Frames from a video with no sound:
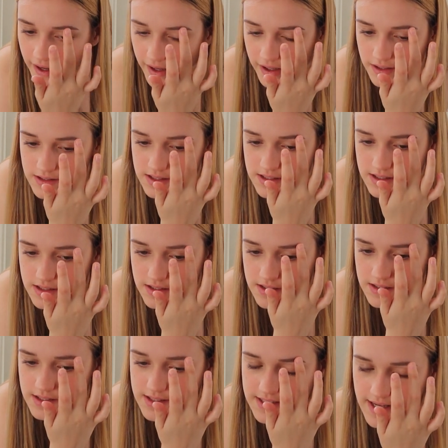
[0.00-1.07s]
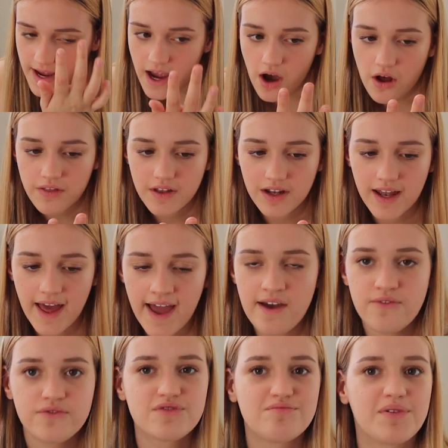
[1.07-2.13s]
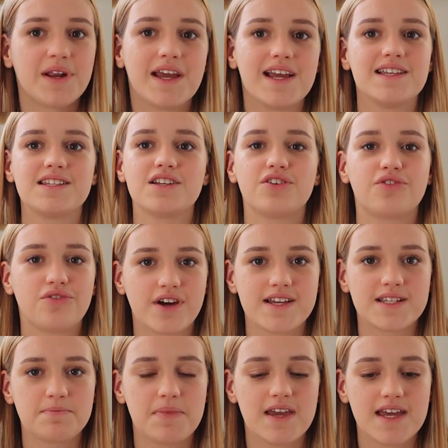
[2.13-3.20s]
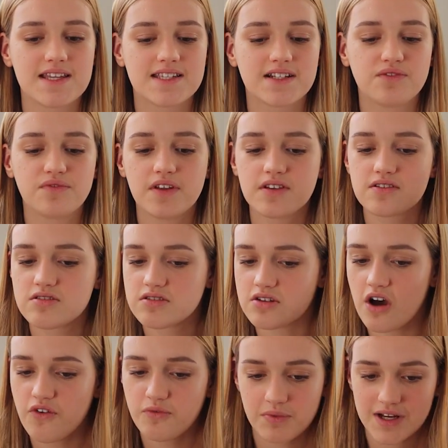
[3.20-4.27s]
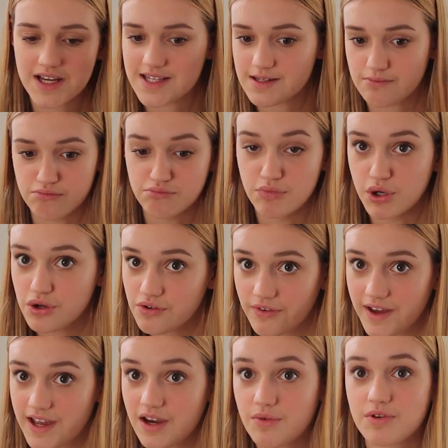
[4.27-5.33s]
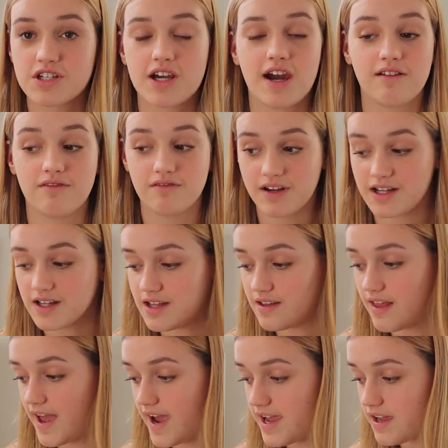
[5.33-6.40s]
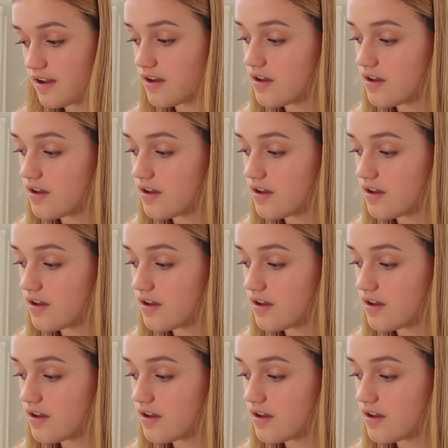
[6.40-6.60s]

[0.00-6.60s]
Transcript: It's set on the left, but it isn't crispy. It still feels soft, but it isn't moving, which I really like.